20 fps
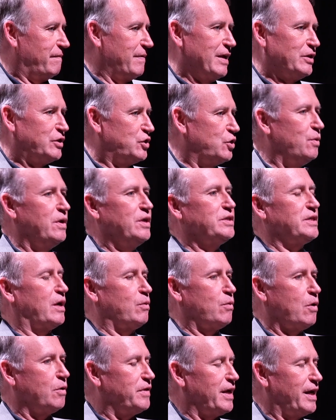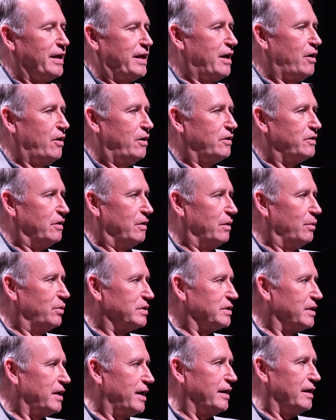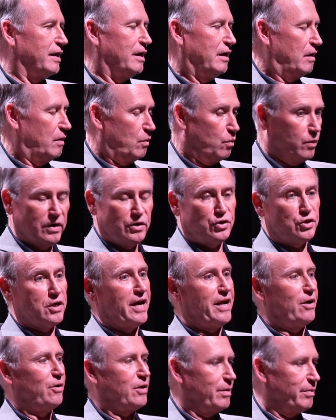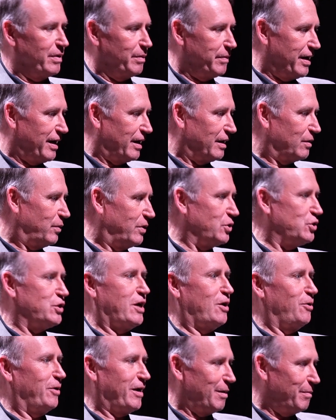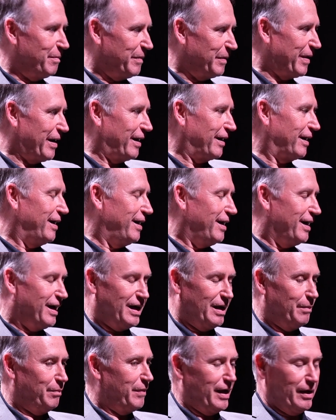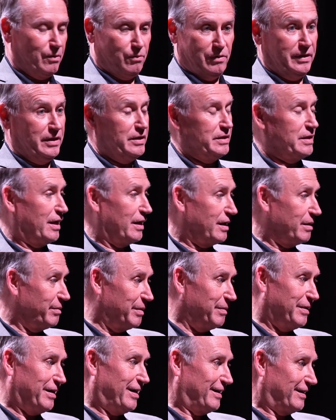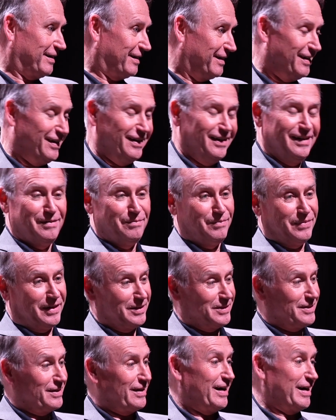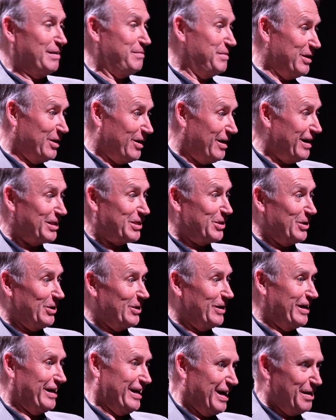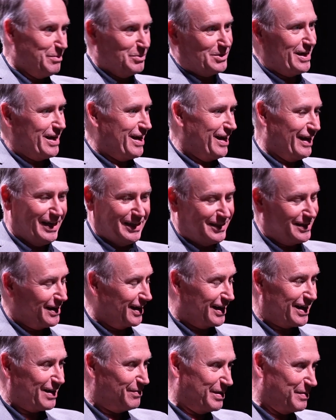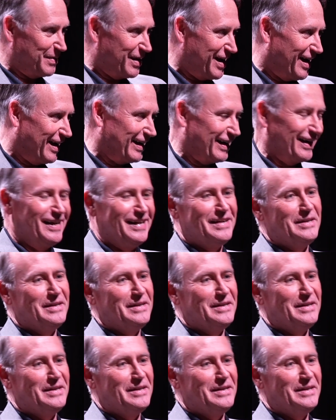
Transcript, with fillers: as soon as I wrote that character, it was like, when's Shadow coming back? When's Shadow coming back? And I'm like, well, he's not coming back. Because I'm the author, and I'm saying he's not coming back.